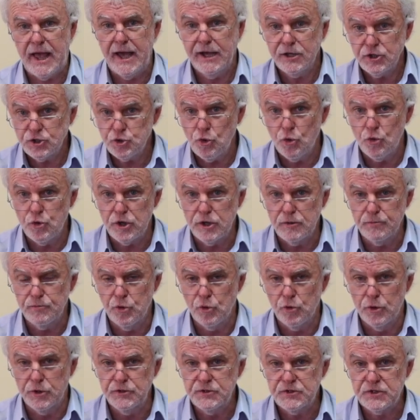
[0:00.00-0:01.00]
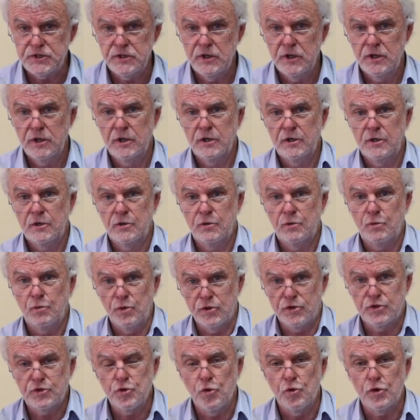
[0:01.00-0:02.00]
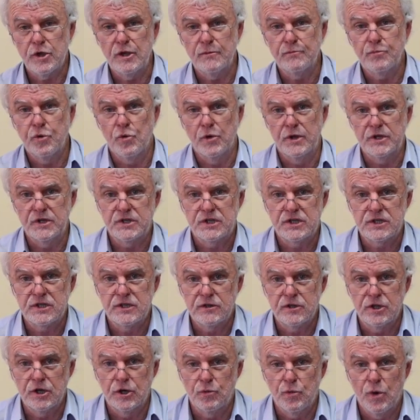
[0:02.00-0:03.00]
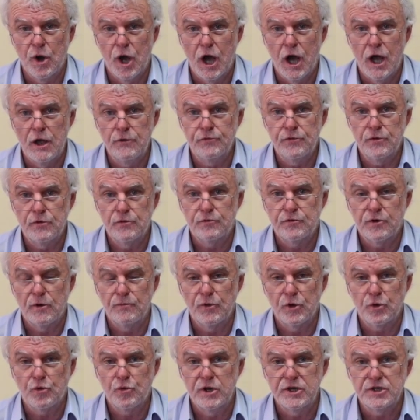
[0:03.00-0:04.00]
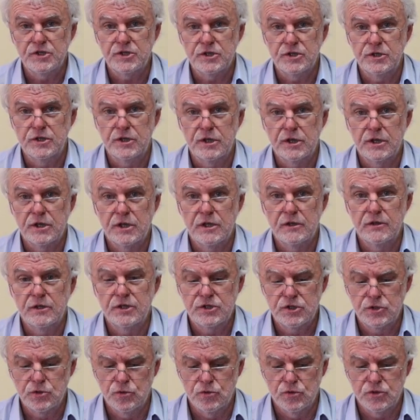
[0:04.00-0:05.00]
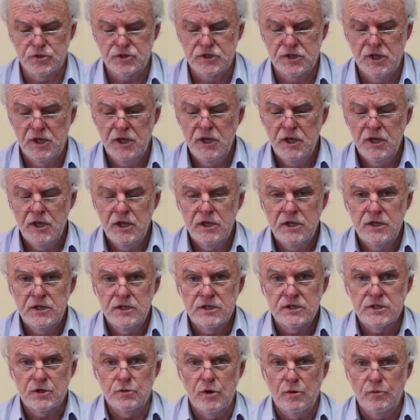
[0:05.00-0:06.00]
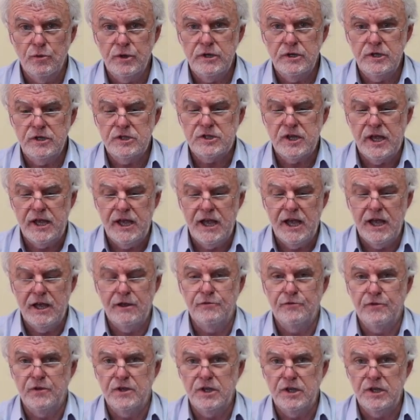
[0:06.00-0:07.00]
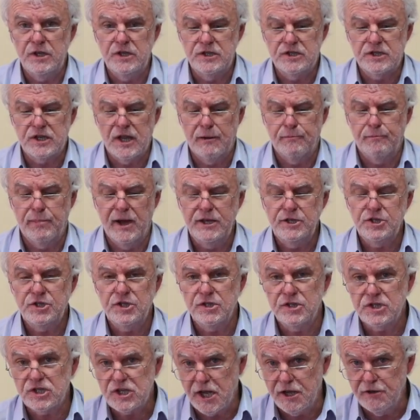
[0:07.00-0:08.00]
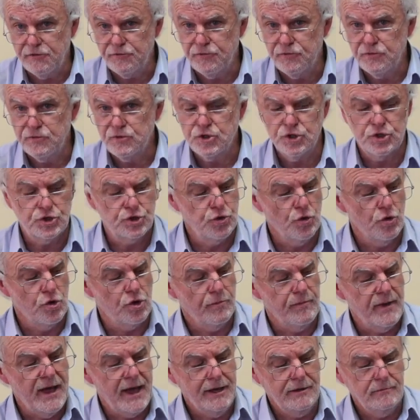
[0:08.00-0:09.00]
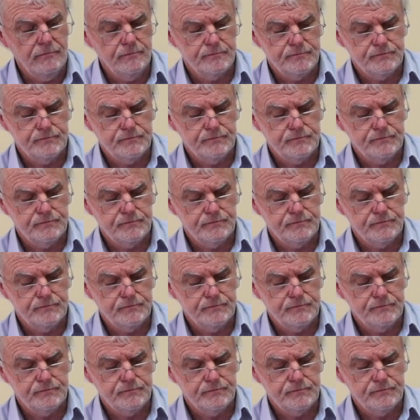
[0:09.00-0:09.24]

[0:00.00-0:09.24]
our talking points with talking points that arrive from the question and the source. So what we need to have is a bunch of stuff to talk about.